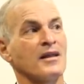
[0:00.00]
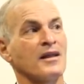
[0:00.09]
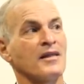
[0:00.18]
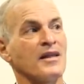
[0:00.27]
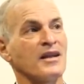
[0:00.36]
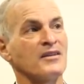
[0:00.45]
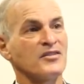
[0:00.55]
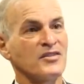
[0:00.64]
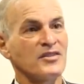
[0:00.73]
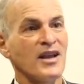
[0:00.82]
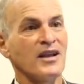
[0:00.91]
They
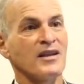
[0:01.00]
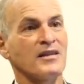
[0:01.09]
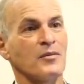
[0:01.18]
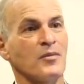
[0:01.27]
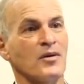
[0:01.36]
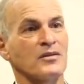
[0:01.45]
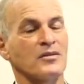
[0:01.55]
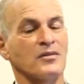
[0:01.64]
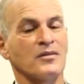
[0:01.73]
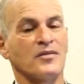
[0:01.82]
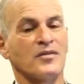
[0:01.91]
say they want to
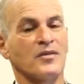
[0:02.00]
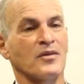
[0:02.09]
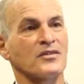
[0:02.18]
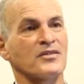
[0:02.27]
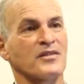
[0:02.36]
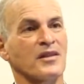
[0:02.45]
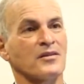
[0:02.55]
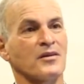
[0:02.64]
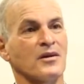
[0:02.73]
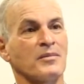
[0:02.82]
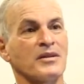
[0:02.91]
enforce the
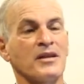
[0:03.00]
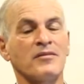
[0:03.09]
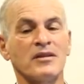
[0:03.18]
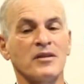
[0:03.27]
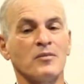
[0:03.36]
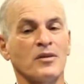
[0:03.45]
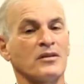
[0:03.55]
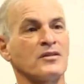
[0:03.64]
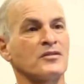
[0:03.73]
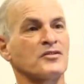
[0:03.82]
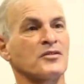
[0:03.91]
law, but they really want to
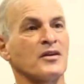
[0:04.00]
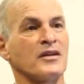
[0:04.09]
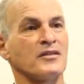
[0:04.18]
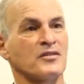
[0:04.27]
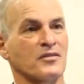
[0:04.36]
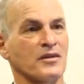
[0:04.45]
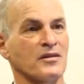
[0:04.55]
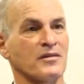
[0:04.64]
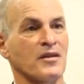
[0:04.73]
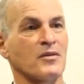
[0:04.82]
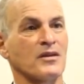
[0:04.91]
destroy Israel.
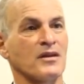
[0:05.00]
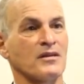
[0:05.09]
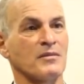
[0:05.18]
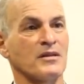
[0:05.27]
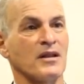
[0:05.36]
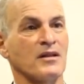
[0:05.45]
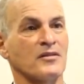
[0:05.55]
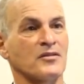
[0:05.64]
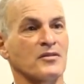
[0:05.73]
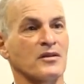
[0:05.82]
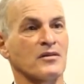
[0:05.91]
They want to eliminate
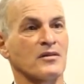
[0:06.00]
Israel.